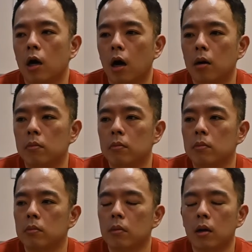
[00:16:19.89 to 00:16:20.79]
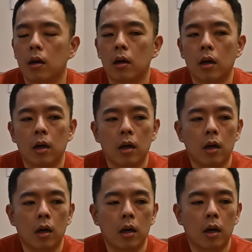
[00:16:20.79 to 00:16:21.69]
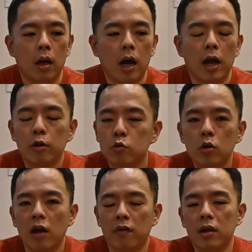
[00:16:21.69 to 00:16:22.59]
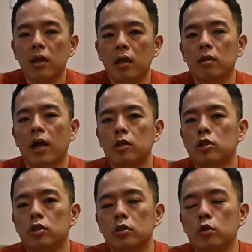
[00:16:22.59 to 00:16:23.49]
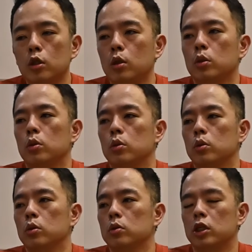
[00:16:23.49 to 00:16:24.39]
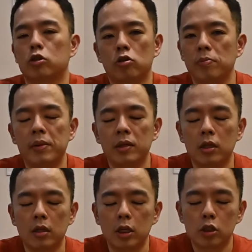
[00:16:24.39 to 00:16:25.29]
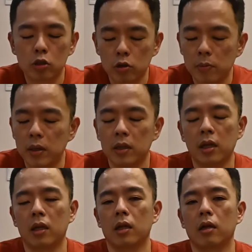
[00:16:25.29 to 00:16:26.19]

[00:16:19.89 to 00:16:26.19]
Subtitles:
I do not have any intention to discriminate